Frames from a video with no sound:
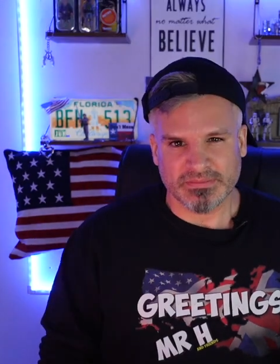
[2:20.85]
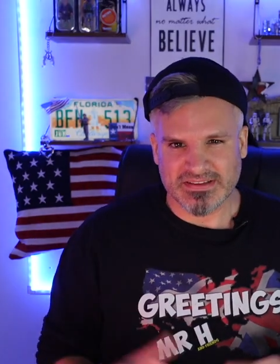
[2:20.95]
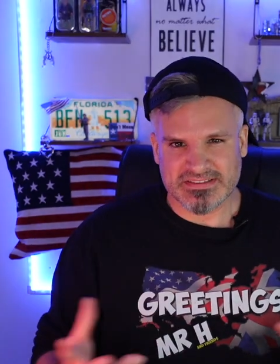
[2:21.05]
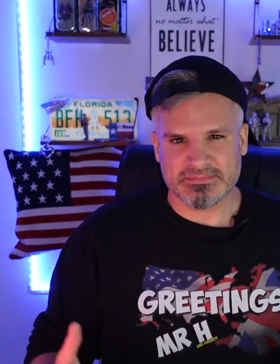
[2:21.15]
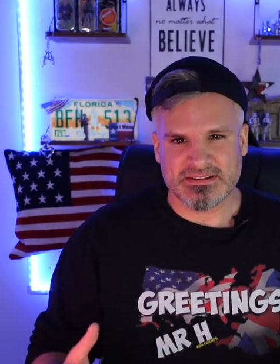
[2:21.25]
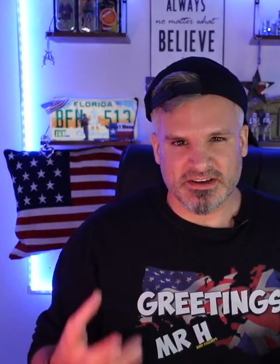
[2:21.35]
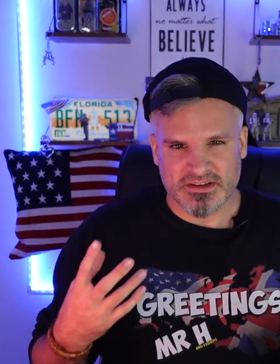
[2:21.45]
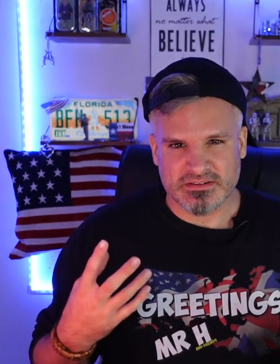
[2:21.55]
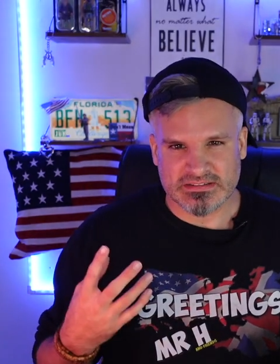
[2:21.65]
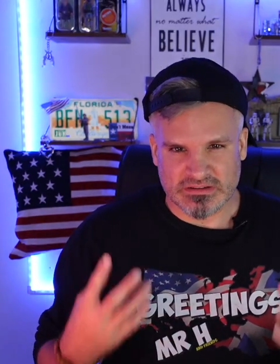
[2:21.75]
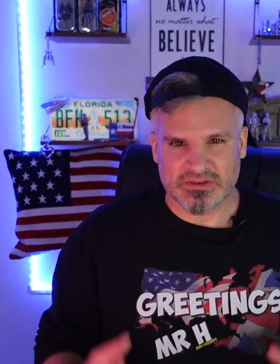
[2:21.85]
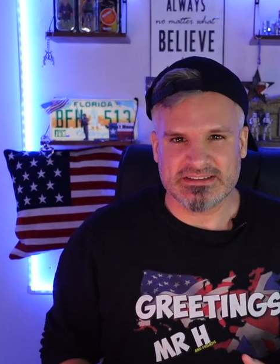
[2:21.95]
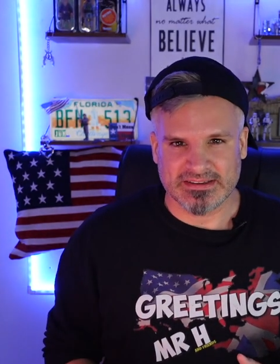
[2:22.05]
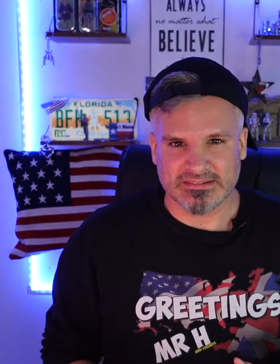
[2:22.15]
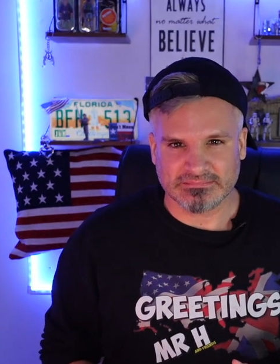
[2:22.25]
But that doesn't mean I don't
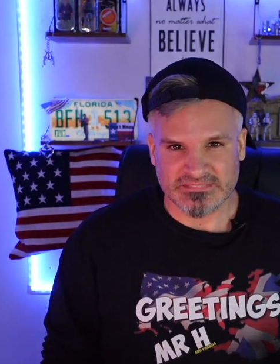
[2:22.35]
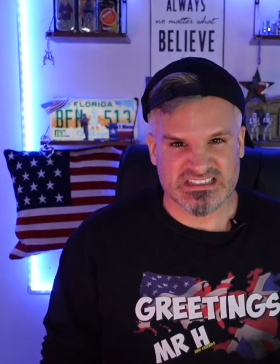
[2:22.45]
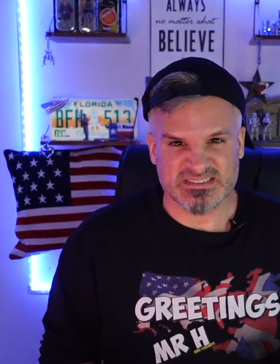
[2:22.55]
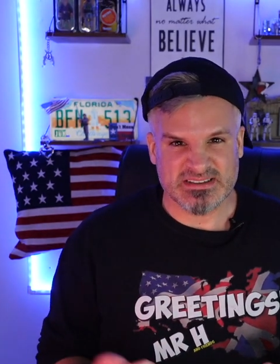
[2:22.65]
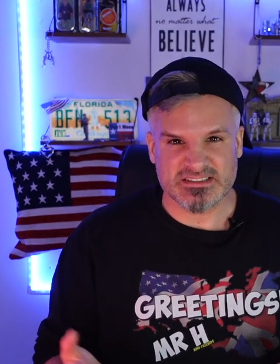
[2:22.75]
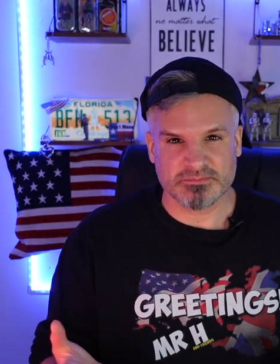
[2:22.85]
like it. It just means